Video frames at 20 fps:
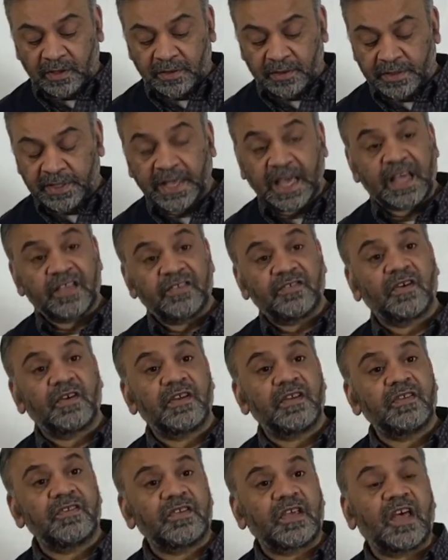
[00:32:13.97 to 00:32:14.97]
The answer
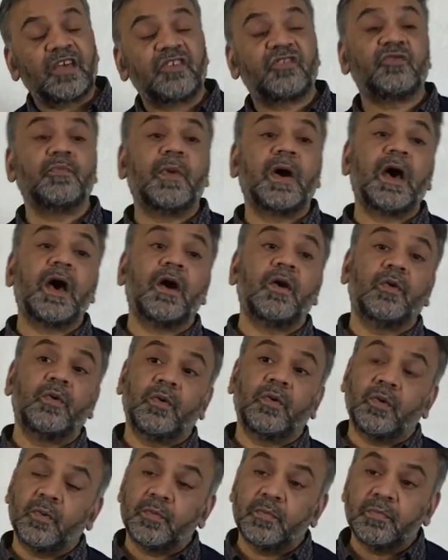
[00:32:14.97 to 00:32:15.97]
is
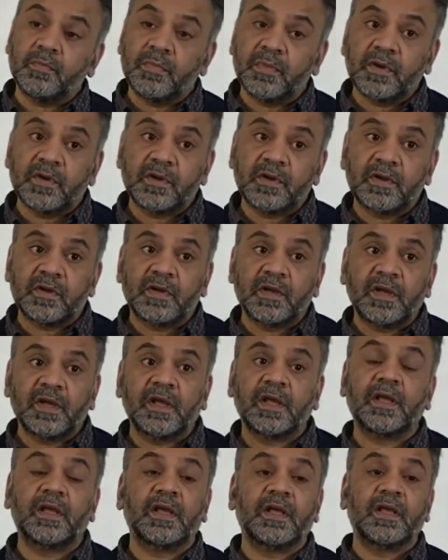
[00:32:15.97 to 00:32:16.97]
asma'uhum,
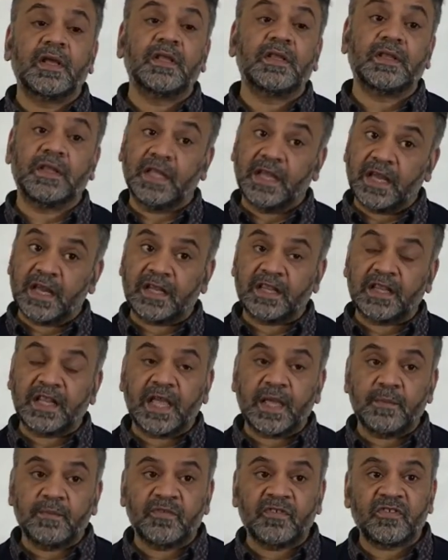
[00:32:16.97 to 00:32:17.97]
their
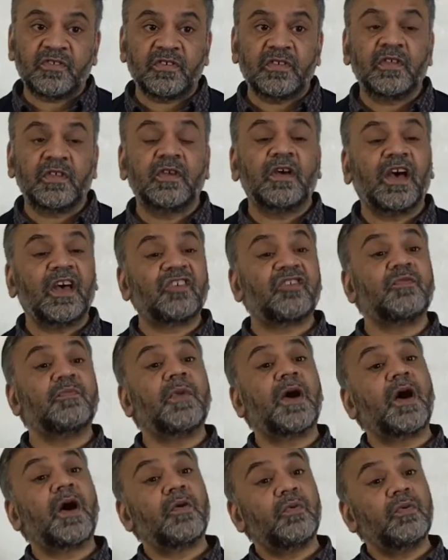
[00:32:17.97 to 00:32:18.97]
names.
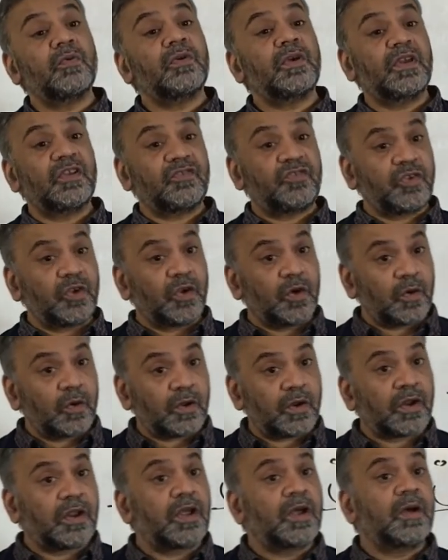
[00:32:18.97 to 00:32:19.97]
Asma'u is
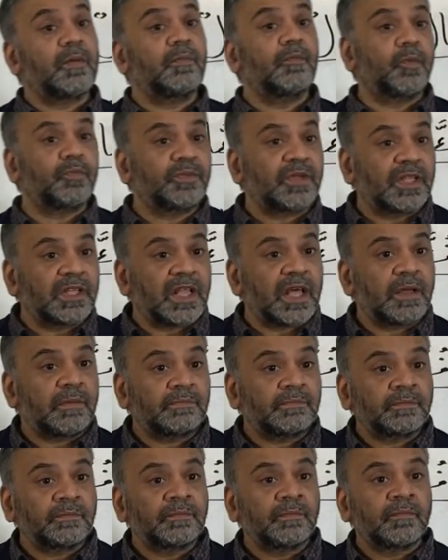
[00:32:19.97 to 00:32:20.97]
your mubtada,
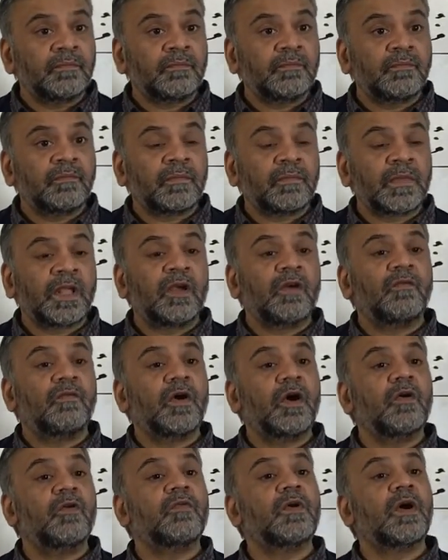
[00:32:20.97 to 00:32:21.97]

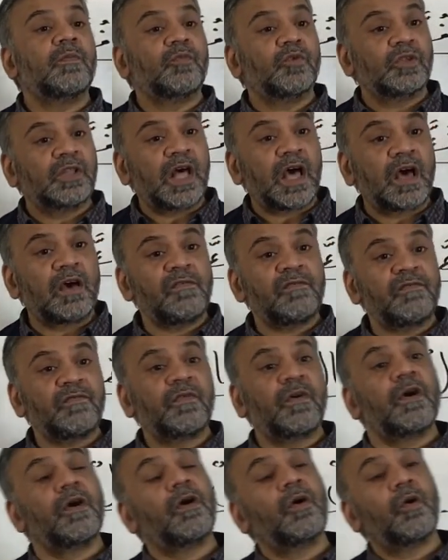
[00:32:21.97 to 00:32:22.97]
wa huwa mudaf,
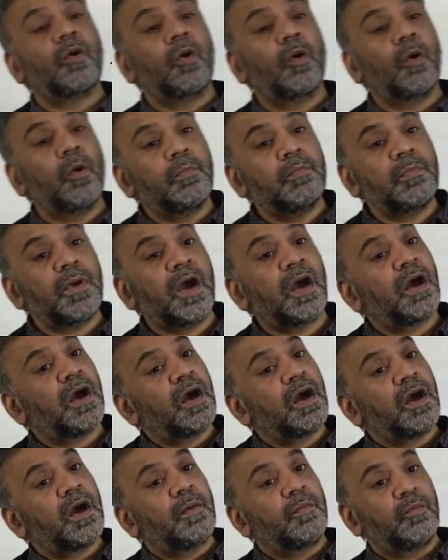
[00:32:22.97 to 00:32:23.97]
hum
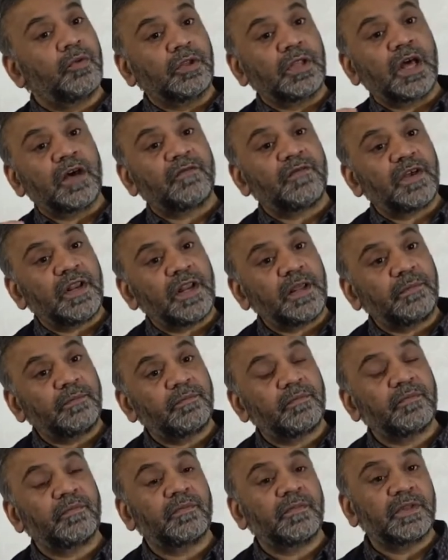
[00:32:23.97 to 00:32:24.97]
mudaf alayh,
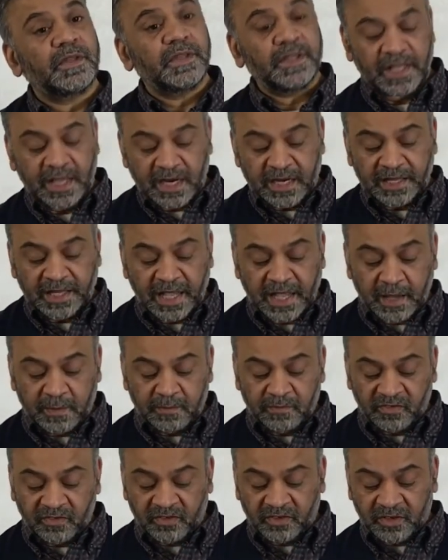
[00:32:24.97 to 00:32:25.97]
their
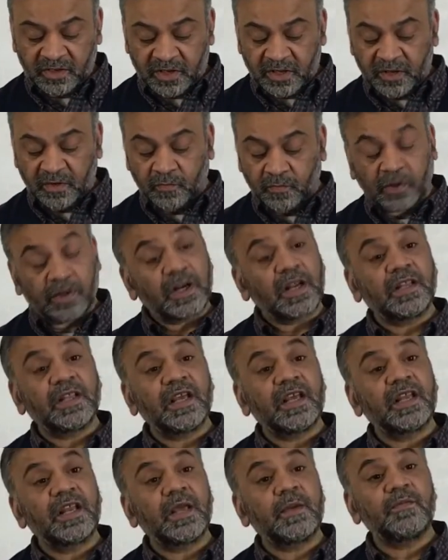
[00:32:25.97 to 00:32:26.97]
names. What are
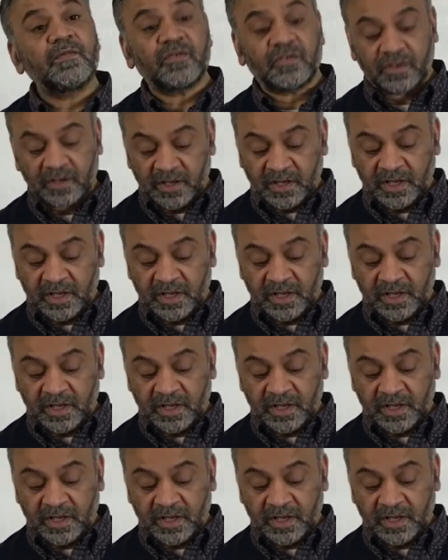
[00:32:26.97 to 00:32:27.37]
their names?